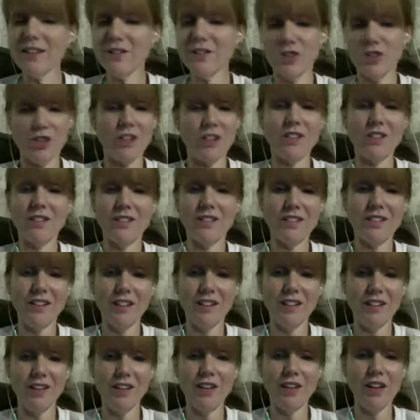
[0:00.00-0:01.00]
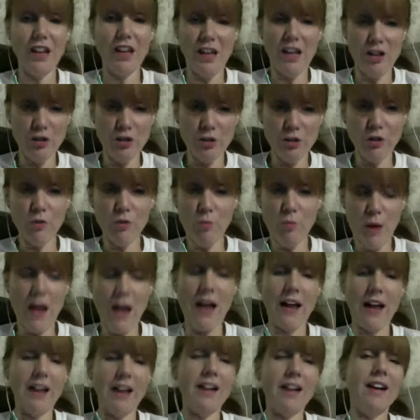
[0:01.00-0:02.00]
it in your
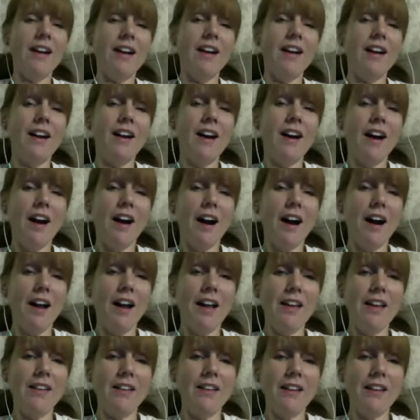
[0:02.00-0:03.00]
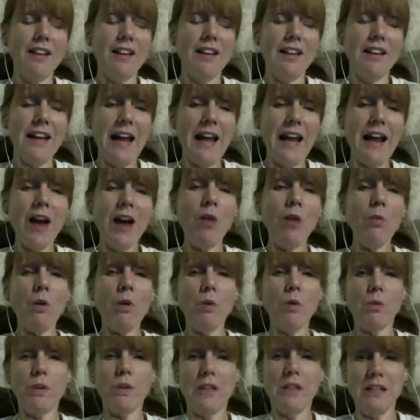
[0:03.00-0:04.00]
way. And now what
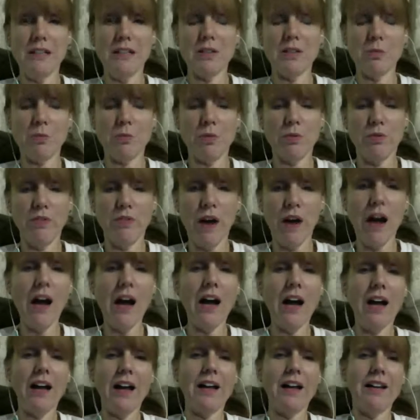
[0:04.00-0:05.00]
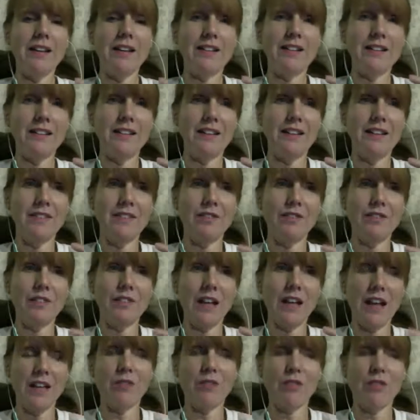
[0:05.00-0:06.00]
we need to provide
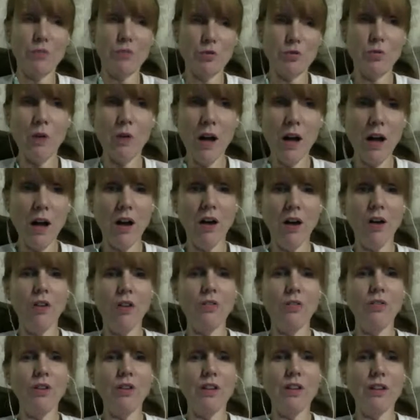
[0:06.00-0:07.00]
K through 12 is